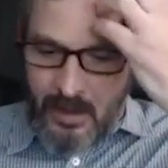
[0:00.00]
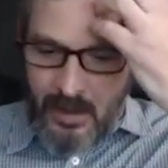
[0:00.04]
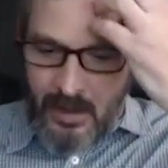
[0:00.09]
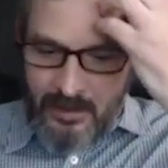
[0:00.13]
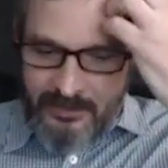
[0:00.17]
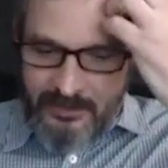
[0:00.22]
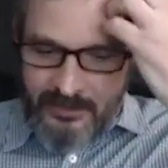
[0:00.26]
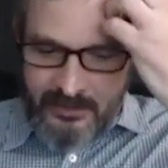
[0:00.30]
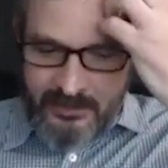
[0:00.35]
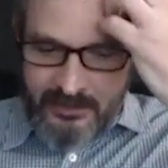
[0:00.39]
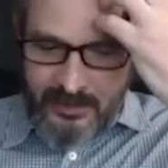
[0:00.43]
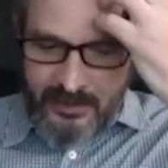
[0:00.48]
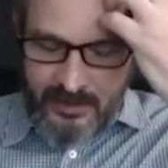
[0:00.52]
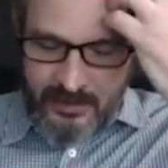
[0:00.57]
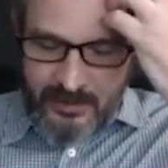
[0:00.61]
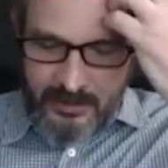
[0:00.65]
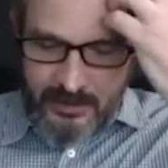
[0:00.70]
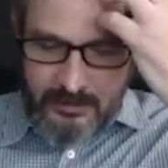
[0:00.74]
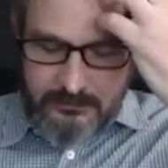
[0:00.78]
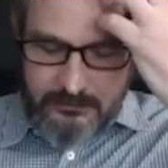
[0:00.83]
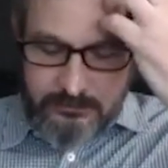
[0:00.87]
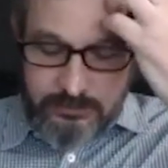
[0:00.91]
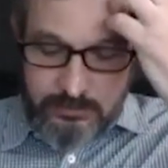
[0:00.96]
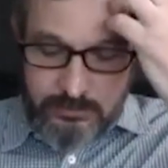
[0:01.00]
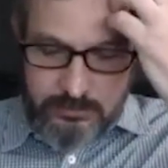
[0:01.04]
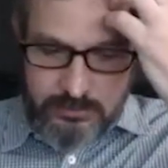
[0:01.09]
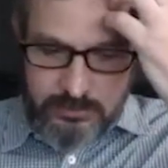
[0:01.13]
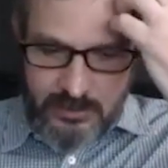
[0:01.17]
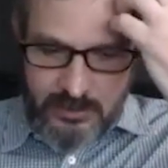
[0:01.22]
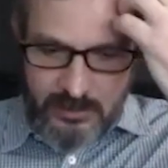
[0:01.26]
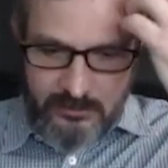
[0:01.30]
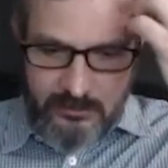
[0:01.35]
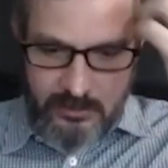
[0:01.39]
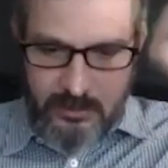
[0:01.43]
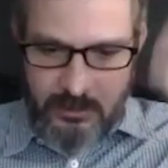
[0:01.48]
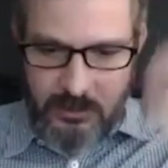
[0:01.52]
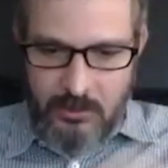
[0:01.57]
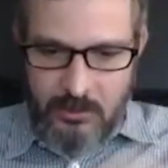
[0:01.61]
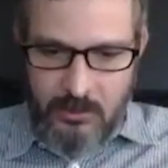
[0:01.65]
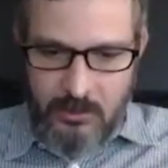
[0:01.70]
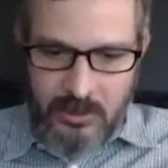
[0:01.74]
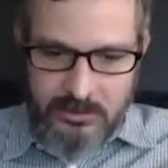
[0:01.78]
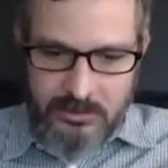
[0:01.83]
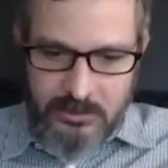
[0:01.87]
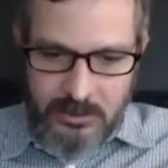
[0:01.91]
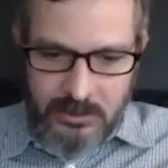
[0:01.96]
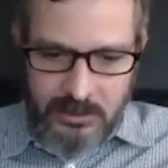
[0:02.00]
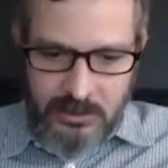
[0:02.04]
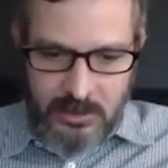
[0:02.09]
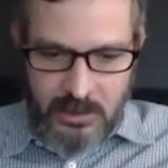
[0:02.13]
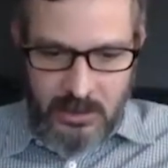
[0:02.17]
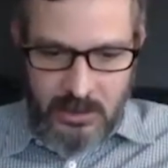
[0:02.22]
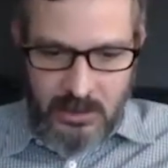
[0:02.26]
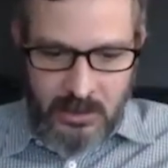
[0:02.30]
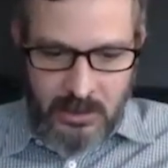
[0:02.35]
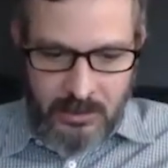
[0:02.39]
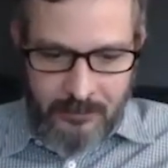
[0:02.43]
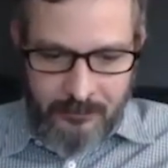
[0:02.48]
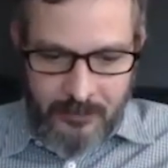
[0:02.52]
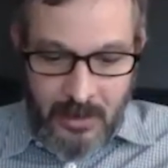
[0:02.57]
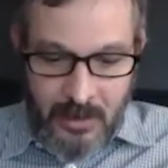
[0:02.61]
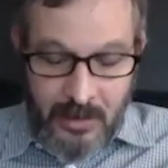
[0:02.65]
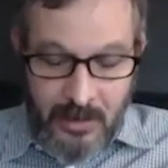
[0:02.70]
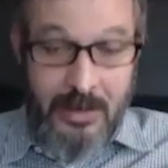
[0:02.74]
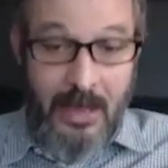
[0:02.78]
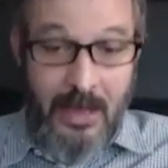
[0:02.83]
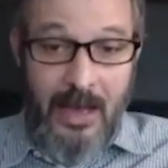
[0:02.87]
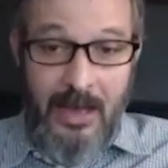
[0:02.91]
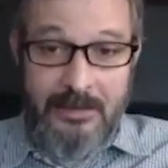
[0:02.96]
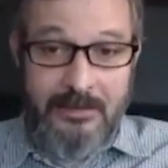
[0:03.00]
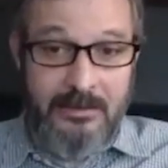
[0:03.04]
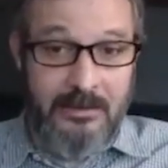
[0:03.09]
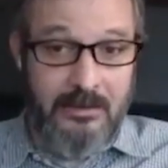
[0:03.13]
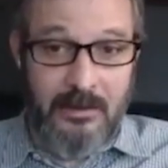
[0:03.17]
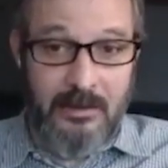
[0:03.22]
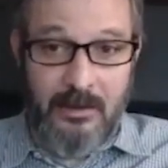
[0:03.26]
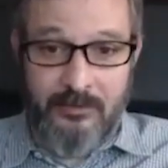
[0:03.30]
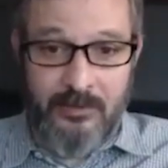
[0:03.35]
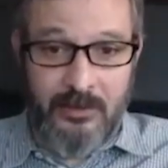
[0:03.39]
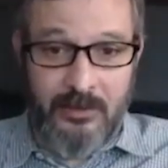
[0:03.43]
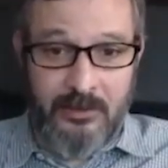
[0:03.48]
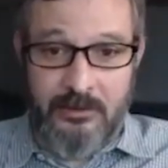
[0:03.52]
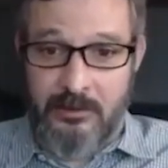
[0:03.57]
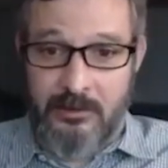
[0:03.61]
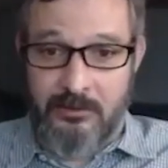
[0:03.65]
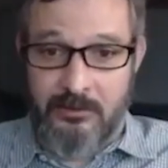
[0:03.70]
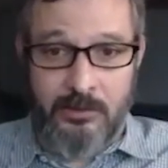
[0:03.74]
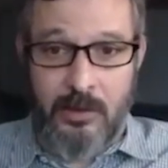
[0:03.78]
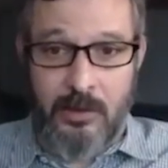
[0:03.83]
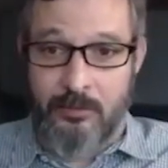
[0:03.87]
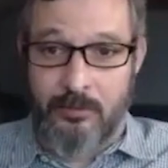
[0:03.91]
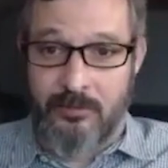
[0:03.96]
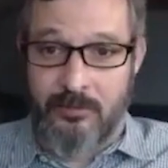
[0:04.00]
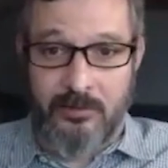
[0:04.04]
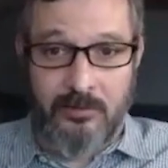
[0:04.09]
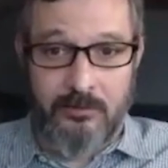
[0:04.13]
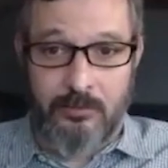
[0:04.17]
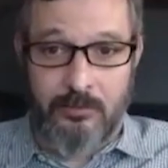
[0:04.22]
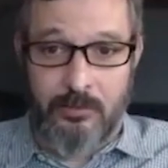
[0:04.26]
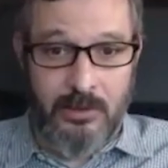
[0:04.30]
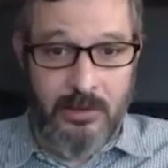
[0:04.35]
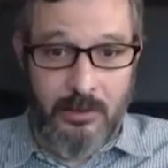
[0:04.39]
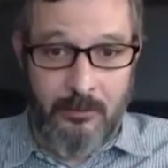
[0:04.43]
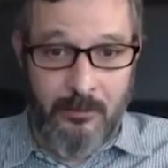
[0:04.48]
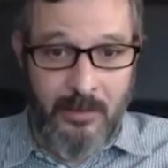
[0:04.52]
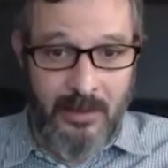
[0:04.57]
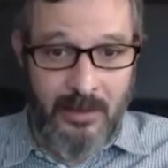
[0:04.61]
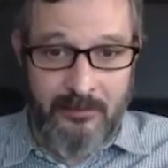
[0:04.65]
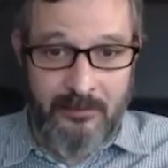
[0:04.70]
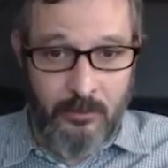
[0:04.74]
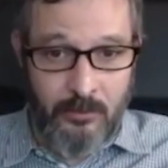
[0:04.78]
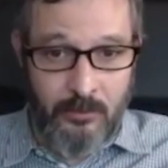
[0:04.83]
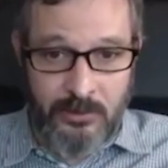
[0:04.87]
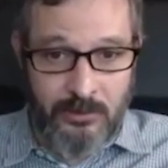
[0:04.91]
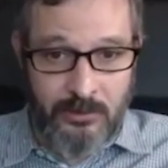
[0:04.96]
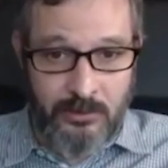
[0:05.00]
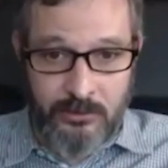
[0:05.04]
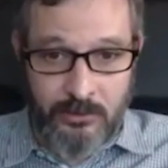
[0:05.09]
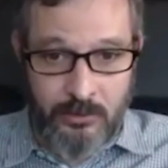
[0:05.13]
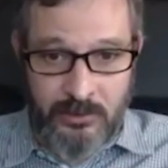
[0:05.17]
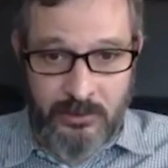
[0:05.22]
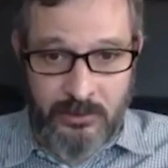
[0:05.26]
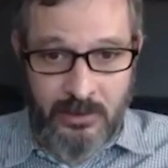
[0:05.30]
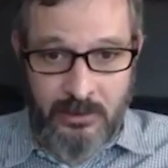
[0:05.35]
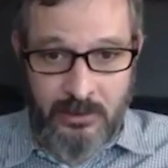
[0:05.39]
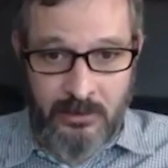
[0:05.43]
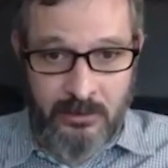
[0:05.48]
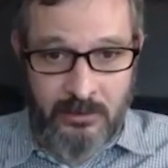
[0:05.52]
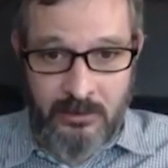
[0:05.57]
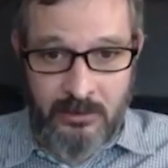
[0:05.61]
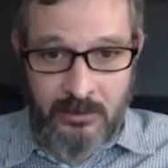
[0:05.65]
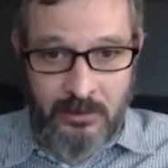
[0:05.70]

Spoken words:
I think that's a good question. I did love the disrupts. It's really amazing what they're doing there.